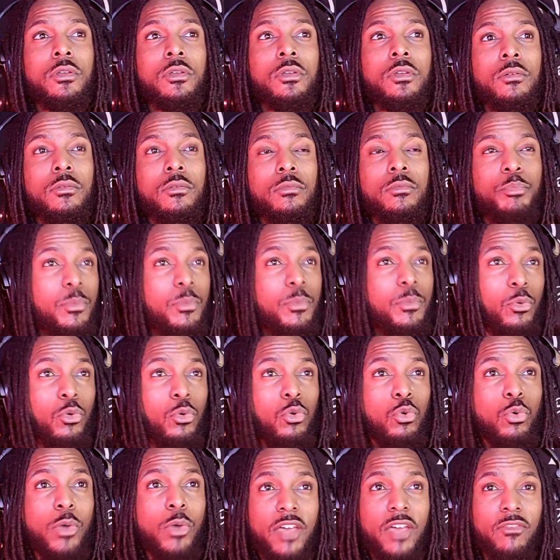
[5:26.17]
people who
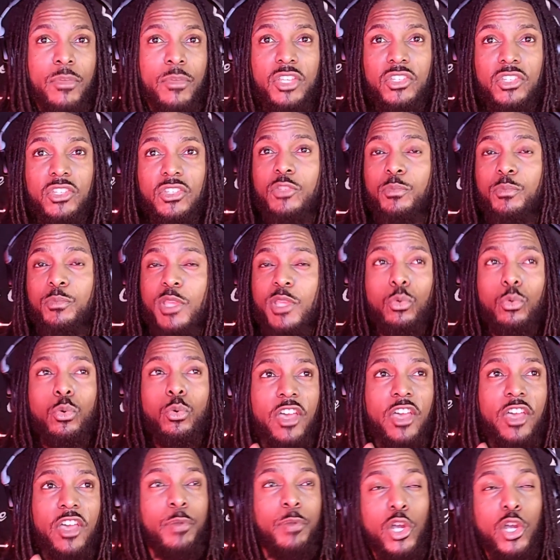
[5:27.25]
have missions, people who
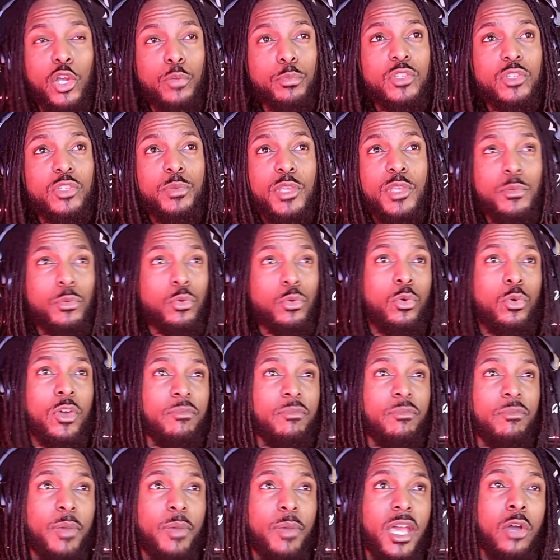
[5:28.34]
have purpose, people who have
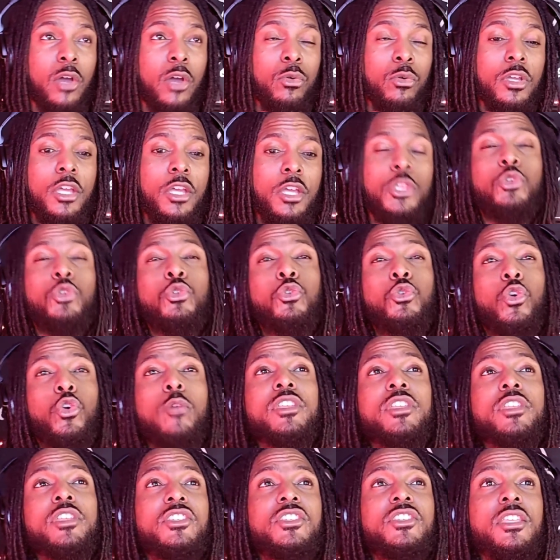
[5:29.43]
power, you normally
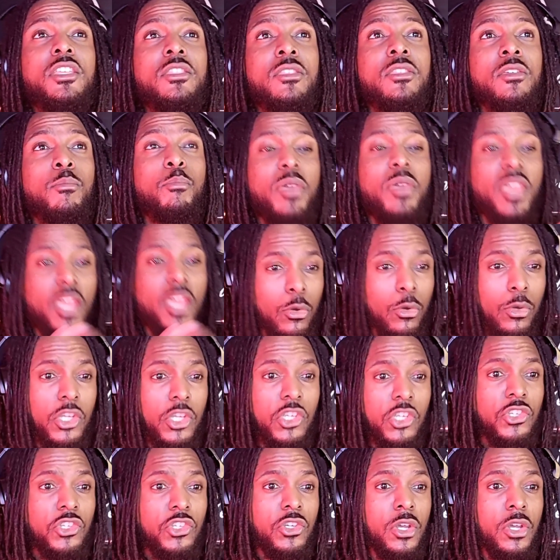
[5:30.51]
see them
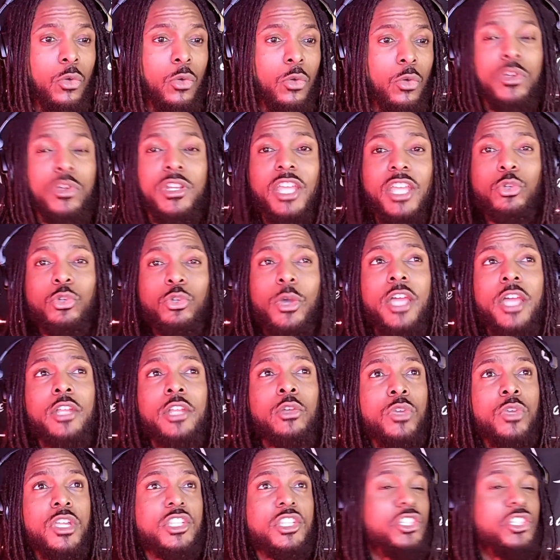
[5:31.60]
perish when they try to
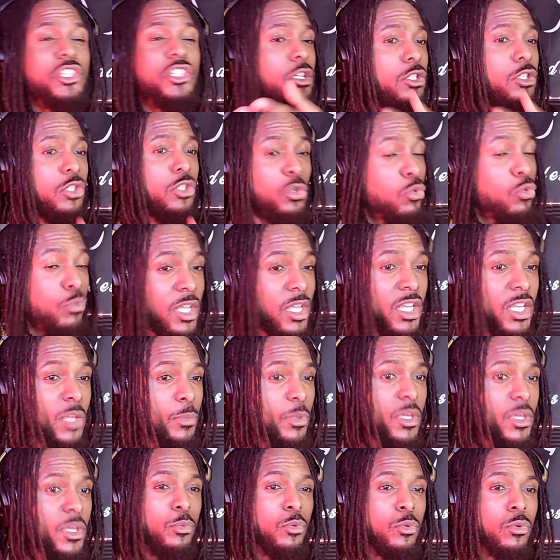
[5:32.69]
reach too many
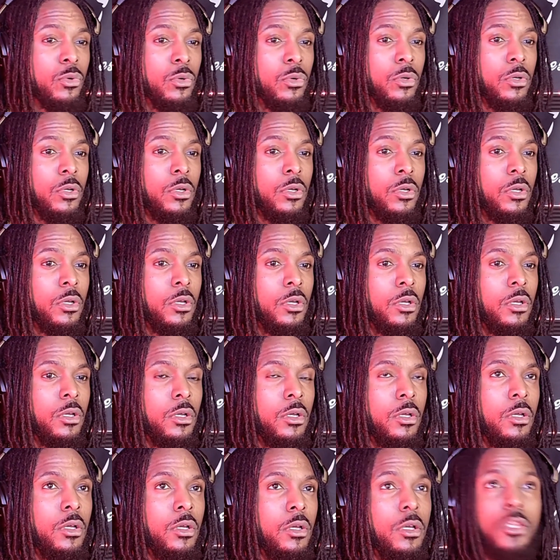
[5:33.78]
people.
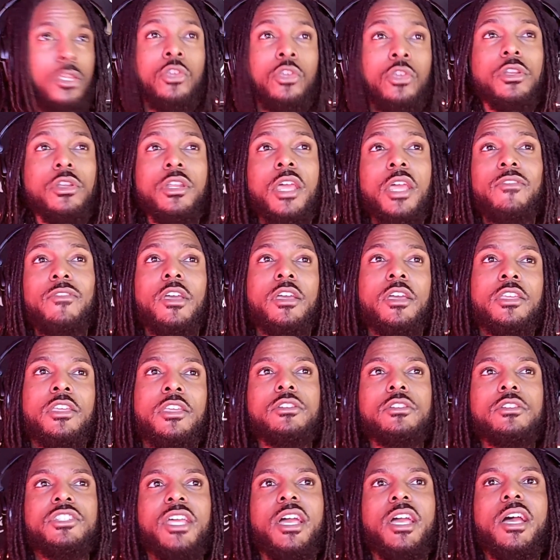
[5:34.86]
Your
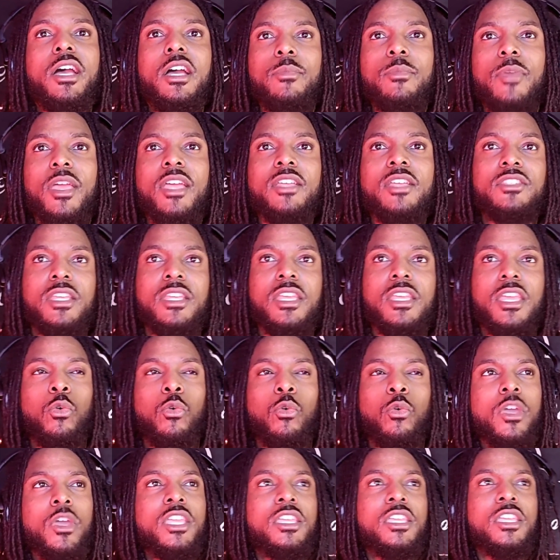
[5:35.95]
job as a
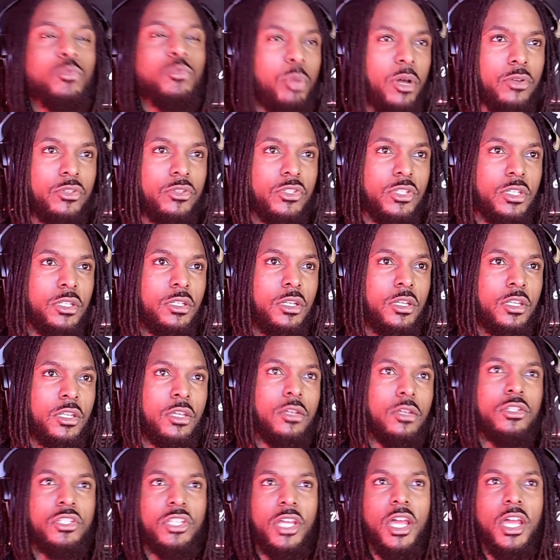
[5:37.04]
awakened person, your
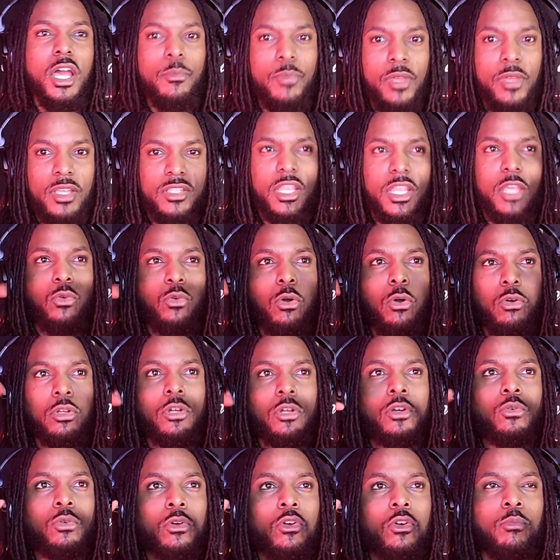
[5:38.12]
job as a quote
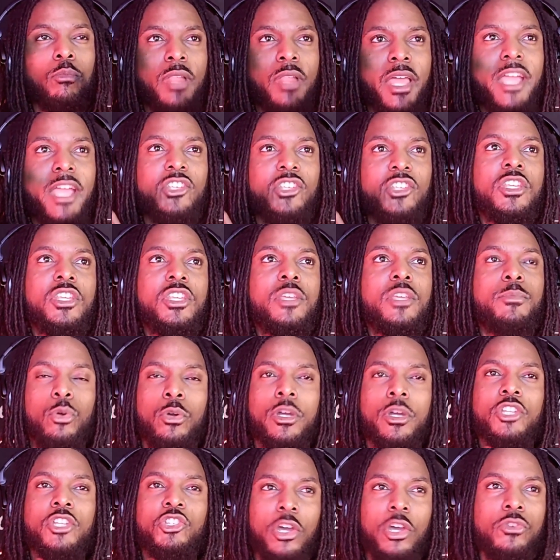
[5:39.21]
unquote black sheep or a
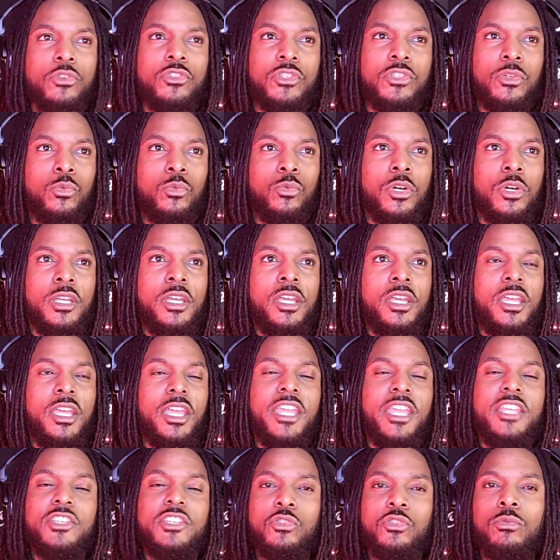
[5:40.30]
chosen one
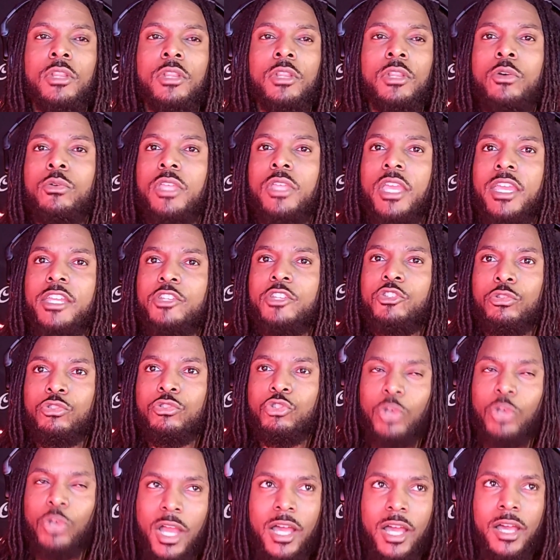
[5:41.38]
is to locate your
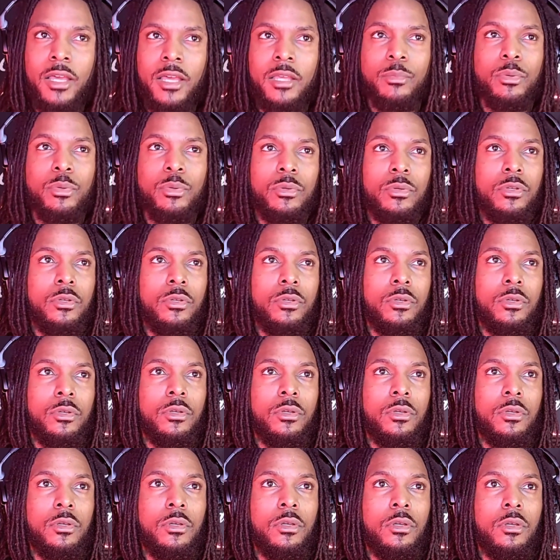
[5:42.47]
tribe
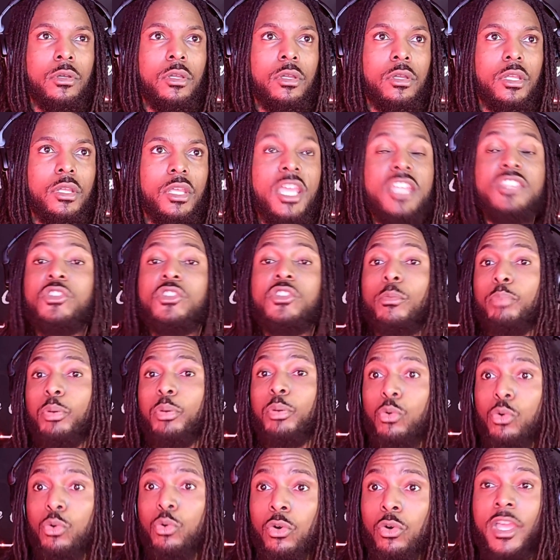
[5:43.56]
and to
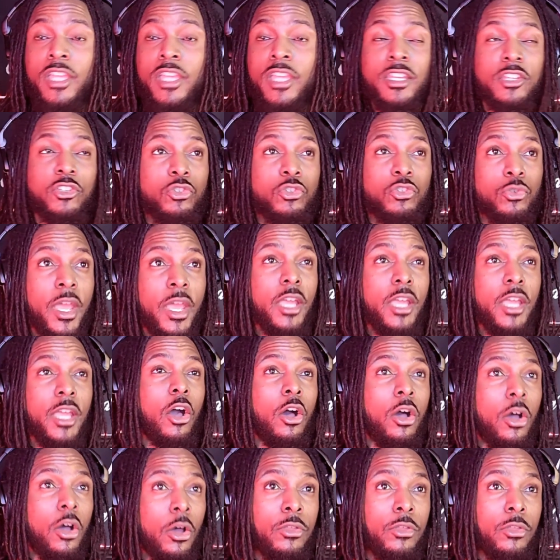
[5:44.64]
pull and extract
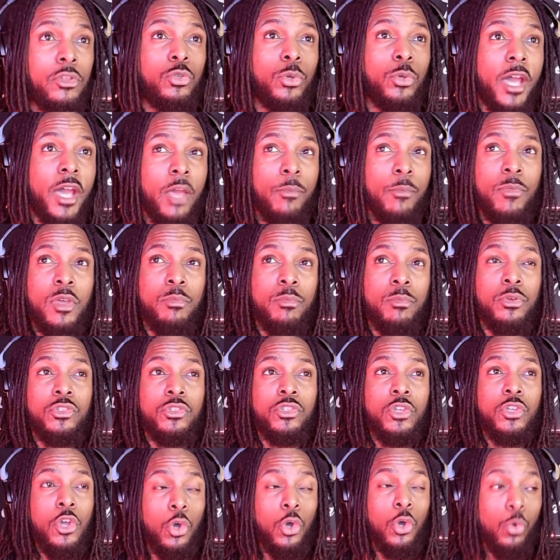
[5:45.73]
all the tribe members
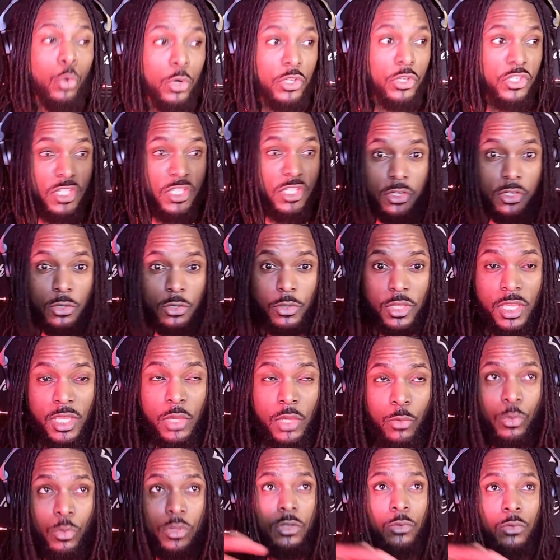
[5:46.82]
who are still in
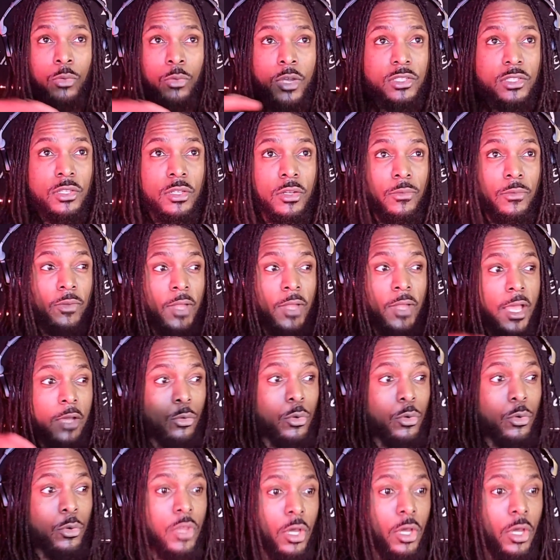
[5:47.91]
with the rest of the flock or
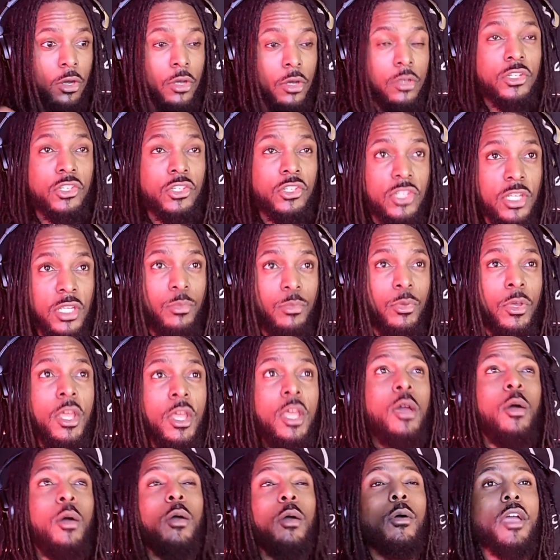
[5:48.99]
the herd of sheep,
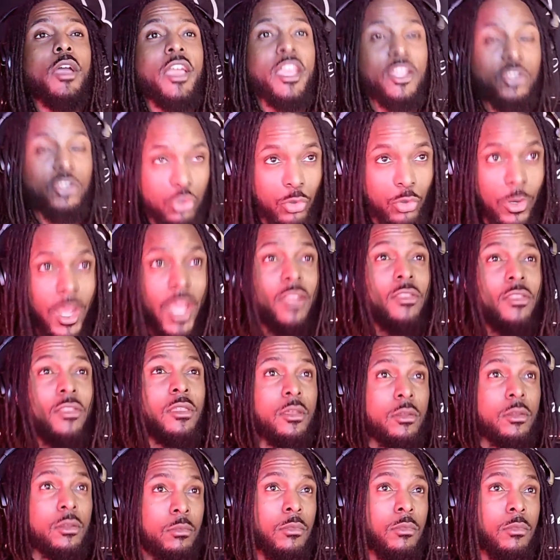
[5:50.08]
extract them.
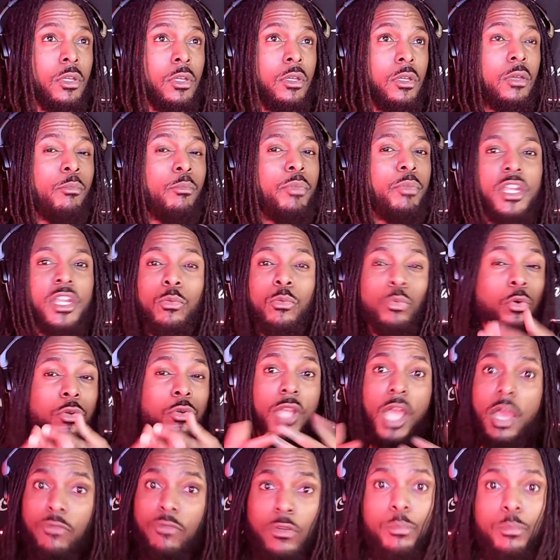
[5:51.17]
But it will
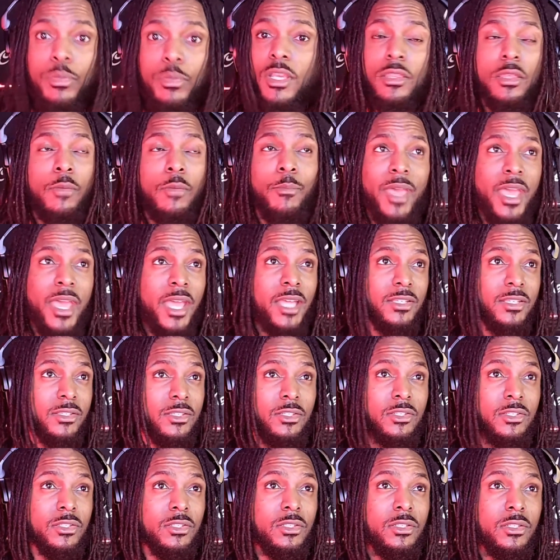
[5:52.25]
never be the
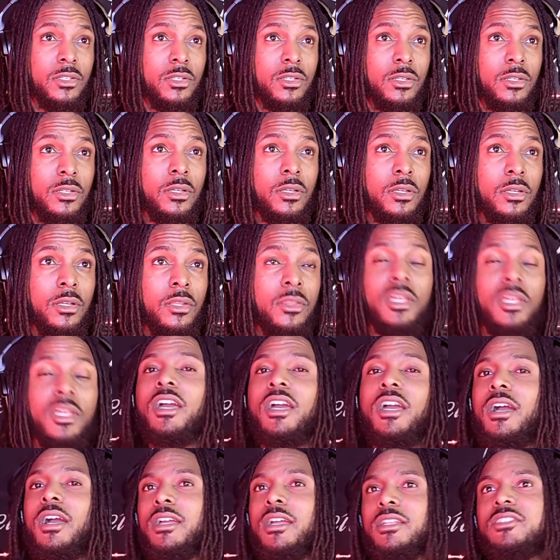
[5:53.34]
masses. The
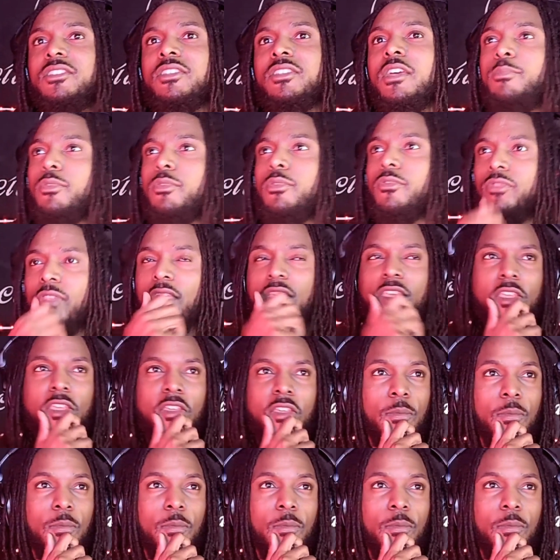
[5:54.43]
concept of thinking,